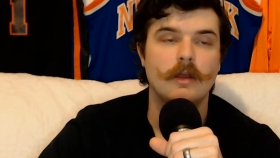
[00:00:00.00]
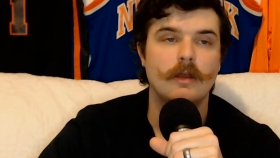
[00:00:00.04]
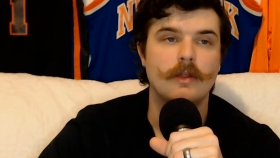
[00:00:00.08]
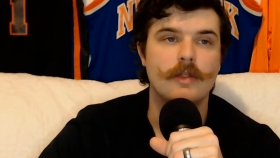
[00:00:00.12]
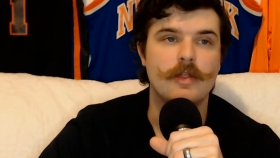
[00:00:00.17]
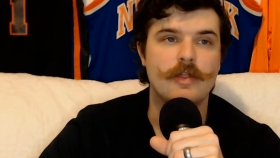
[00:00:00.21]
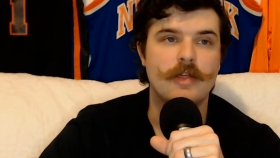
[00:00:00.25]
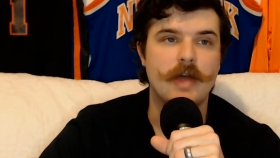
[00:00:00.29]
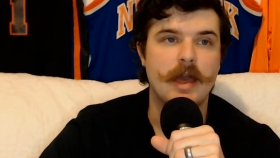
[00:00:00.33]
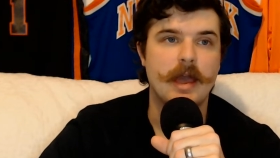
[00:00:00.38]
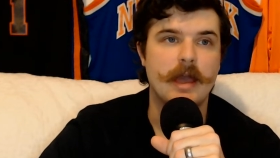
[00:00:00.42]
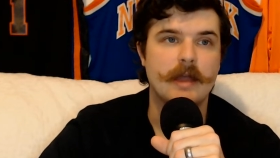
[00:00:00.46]

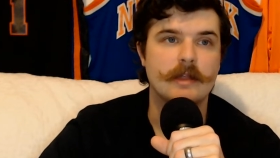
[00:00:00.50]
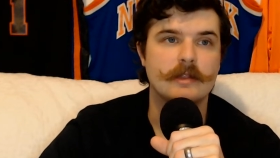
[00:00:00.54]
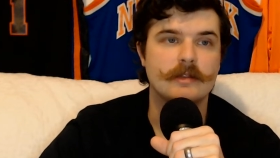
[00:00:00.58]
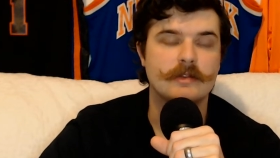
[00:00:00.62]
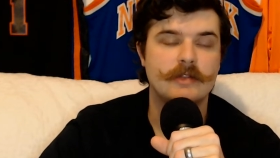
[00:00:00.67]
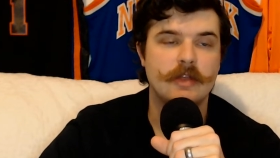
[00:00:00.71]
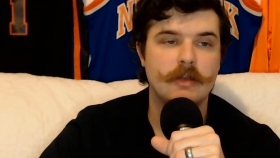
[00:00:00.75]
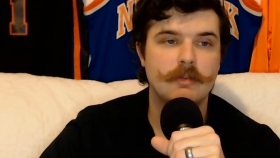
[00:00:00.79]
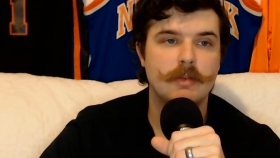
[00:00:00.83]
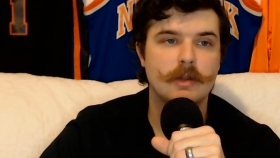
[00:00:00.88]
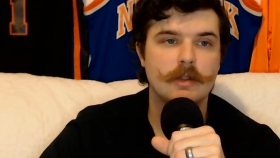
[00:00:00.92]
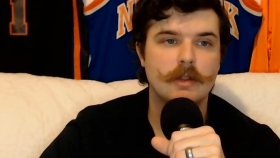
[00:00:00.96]
that
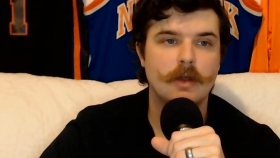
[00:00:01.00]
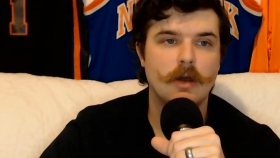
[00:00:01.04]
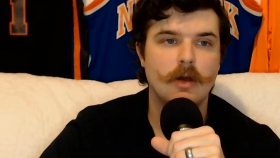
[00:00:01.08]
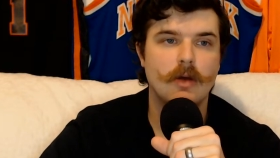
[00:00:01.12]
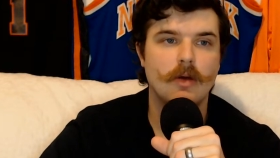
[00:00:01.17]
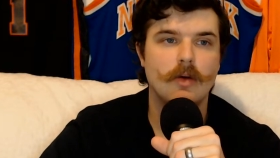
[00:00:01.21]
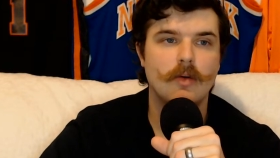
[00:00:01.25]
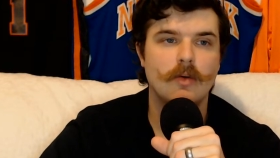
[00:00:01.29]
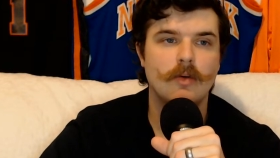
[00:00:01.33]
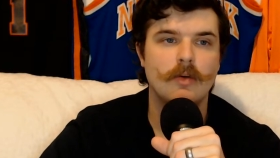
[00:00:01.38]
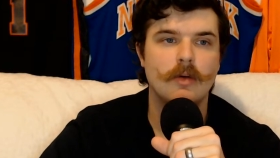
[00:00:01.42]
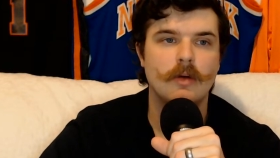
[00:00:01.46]

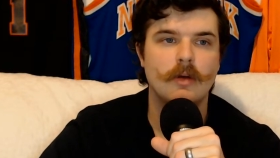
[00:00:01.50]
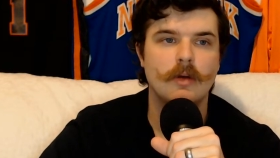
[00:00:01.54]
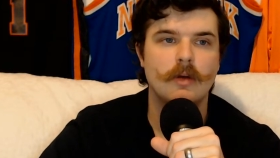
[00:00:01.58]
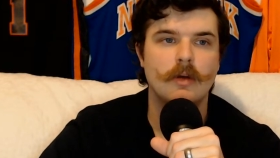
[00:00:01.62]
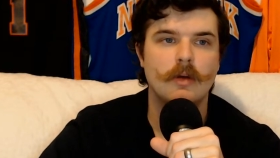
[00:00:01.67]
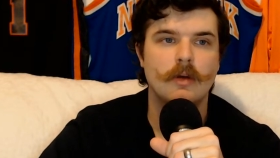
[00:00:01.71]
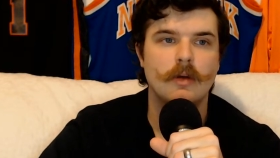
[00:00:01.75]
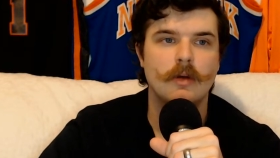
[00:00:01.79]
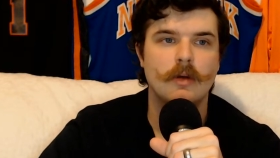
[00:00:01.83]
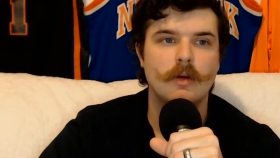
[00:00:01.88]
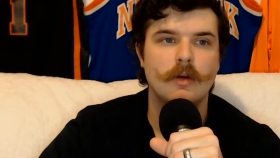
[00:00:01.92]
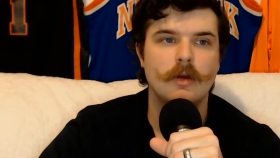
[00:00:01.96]
Thibodeau
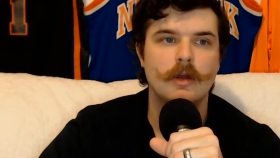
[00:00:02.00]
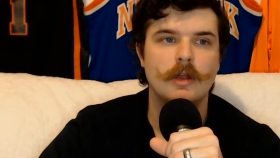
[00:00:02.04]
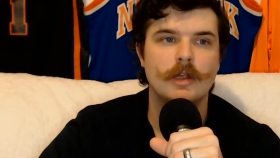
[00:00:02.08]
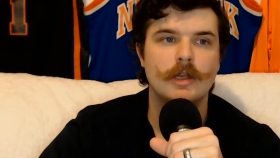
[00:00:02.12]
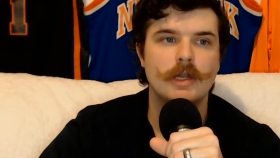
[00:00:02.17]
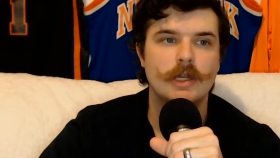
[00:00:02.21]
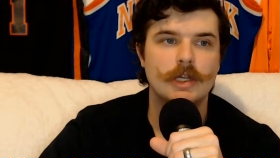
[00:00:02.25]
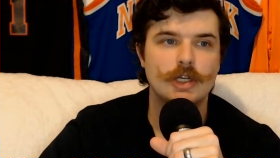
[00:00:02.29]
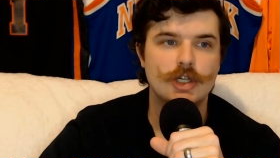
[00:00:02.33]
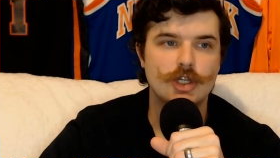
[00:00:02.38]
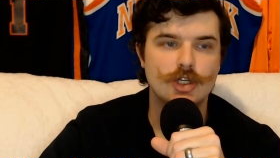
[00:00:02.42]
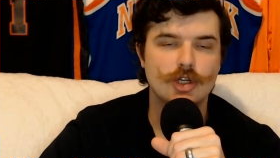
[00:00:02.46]

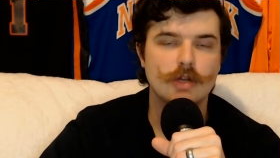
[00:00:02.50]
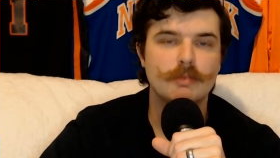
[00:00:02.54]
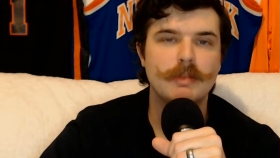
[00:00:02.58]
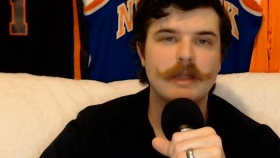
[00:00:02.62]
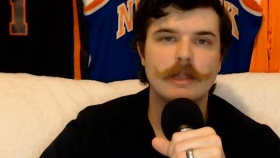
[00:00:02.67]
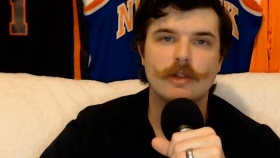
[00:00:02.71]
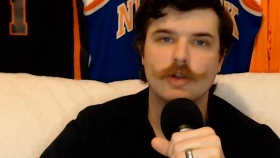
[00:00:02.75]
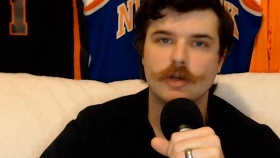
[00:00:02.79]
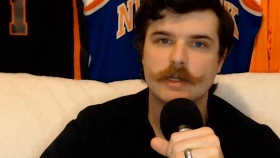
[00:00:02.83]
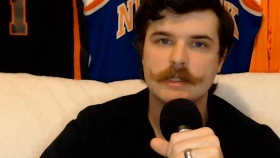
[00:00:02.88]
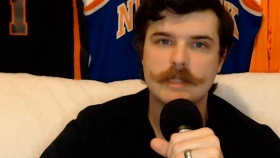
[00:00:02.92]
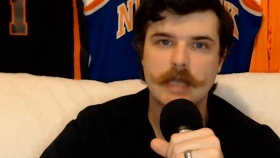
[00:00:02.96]
should
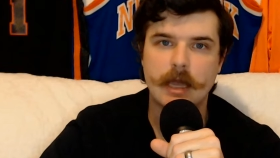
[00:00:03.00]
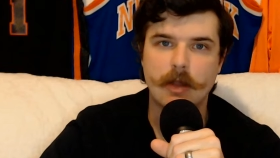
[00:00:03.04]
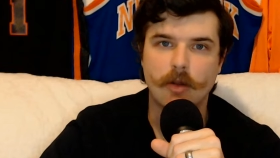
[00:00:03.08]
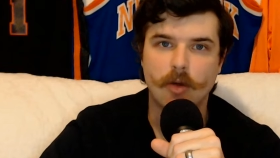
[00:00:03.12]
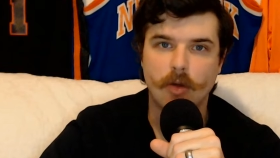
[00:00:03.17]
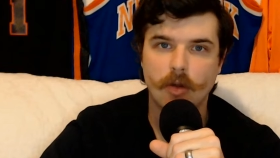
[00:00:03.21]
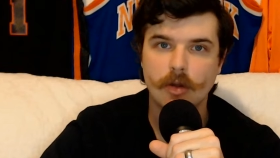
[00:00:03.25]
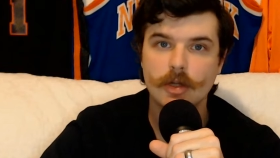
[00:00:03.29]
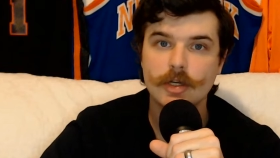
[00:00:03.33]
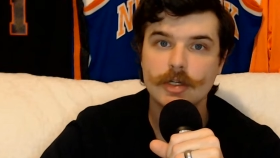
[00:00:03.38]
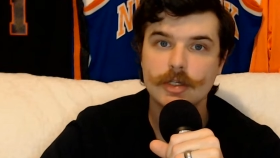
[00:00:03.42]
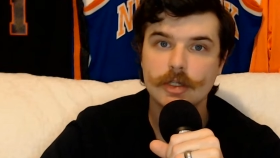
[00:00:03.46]
be looked at
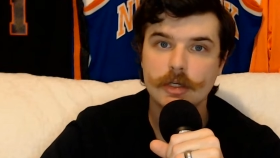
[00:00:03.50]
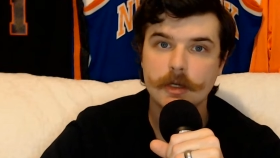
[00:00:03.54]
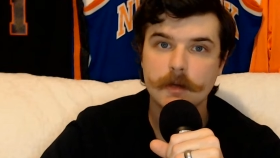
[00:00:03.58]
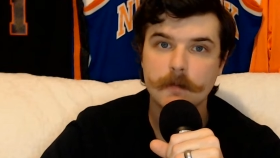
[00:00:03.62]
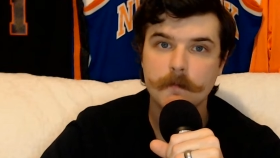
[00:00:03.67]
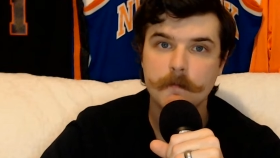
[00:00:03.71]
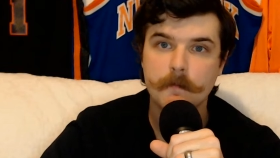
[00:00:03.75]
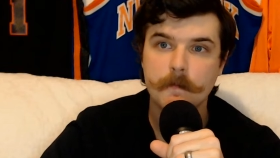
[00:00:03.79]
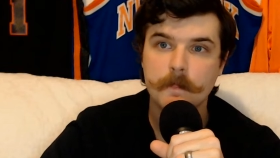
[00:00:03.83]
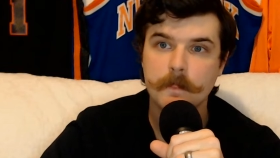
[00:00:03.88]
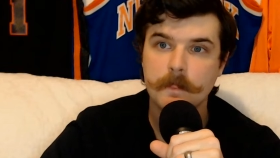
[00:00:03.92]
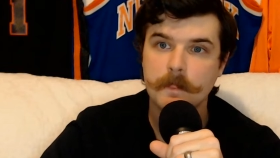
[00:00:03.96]
harsher
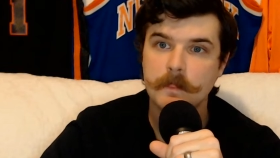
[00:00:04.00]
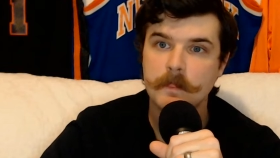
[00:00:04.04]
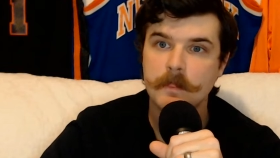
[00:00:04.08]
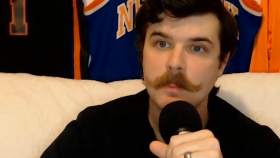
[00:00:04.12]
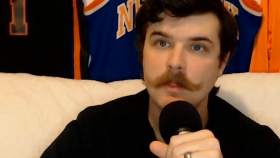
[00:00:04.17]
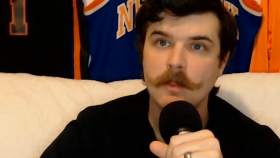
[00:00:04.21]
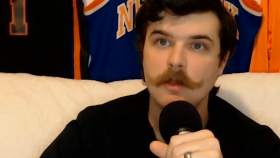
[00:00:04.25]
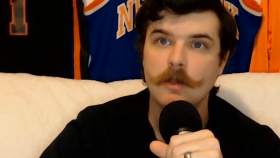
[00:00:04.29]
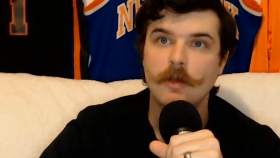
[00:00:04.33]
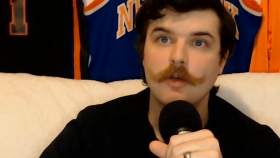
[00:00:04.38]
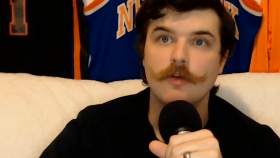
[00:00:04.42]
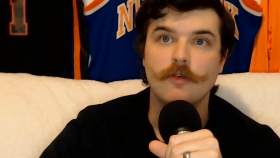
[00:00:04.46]

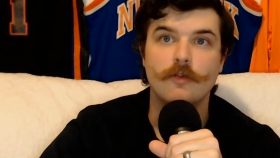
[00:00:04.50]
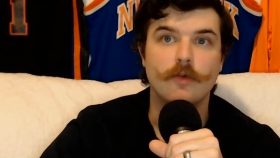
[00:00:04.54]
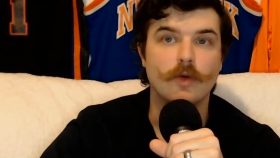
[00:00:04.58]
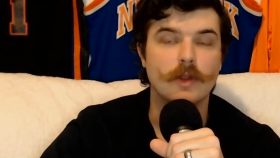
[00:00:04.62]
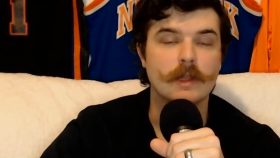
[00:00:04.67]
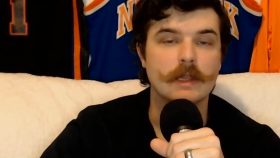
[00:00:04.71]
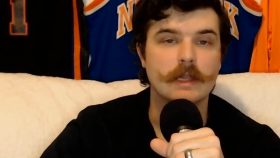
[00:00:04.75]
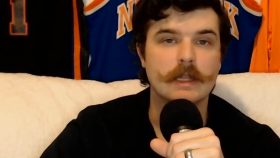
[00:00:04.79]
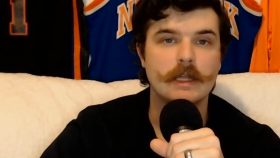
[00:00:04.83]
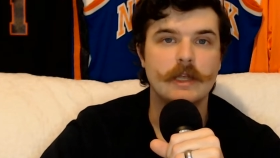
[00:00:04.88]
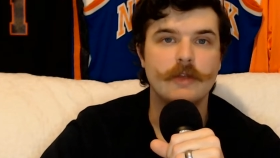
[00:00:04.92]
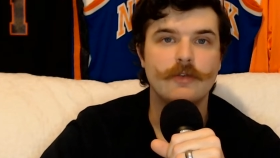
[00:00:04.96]
for
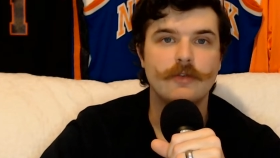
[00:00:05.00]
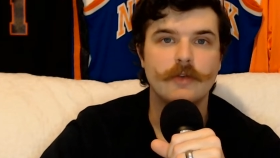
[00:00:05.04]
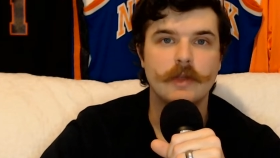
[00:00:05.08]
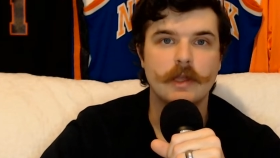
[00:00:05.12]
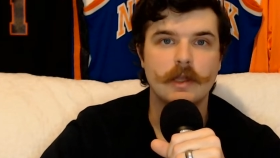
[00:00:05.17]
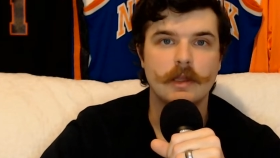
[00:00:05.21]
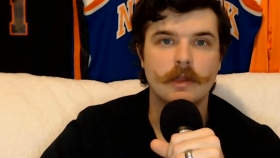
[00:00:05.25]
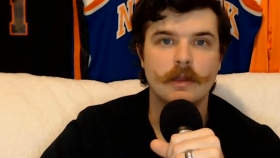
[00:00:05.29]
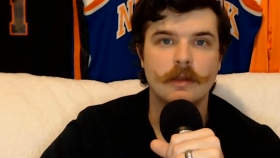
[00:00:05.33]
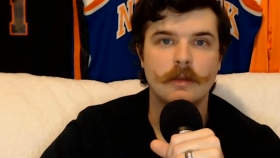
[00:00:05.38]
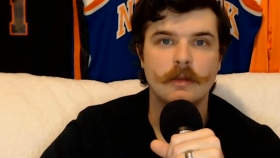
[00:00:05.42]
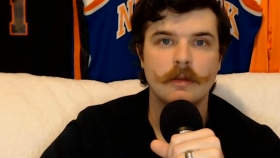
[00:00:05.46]

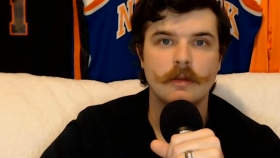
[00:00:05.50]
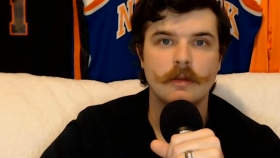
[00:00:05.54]
leaving